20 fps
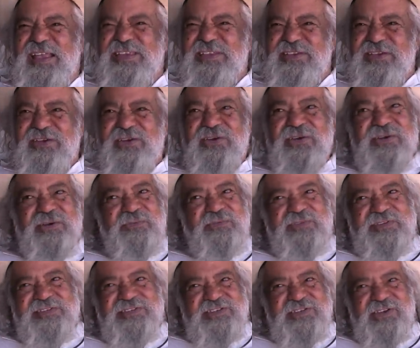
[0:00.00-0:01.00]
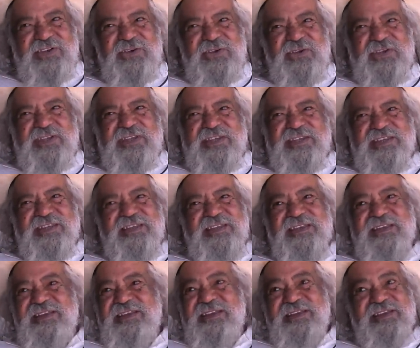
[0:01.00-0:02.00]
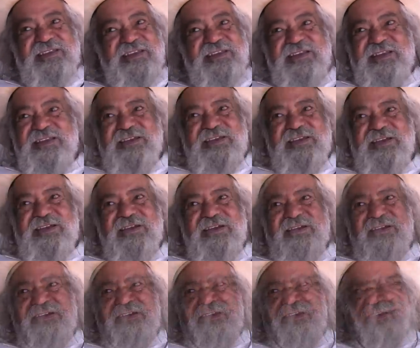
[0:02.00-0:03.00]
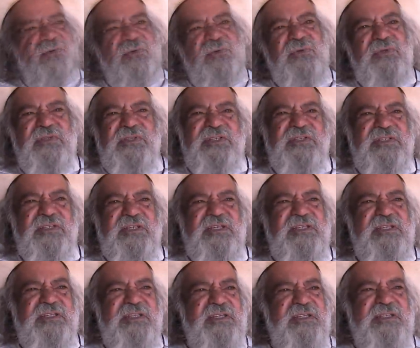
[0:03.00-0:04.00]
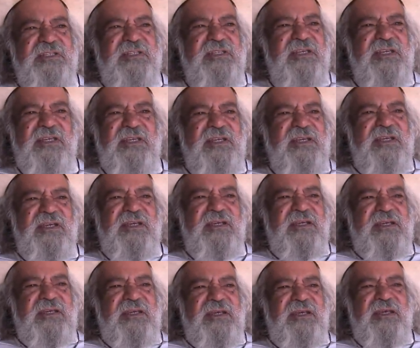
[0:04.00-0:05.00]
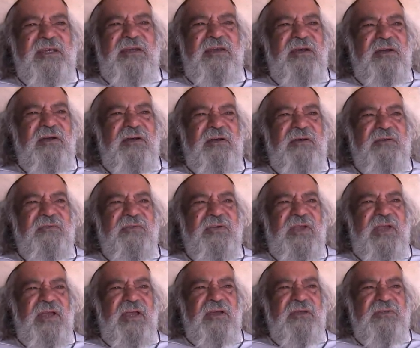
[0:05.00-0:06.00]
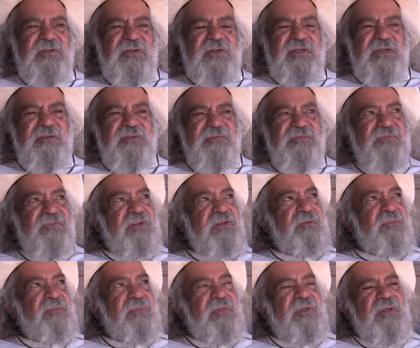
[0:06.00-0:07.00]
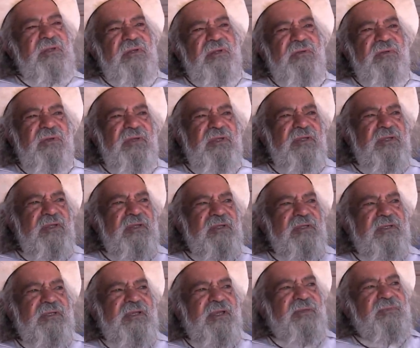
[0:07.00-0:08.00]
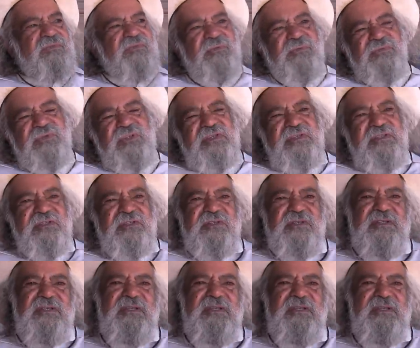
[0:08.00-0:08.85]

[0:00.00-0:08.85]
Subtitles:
You've got to be joking. I said, all the teachings of how to live in, it comes from this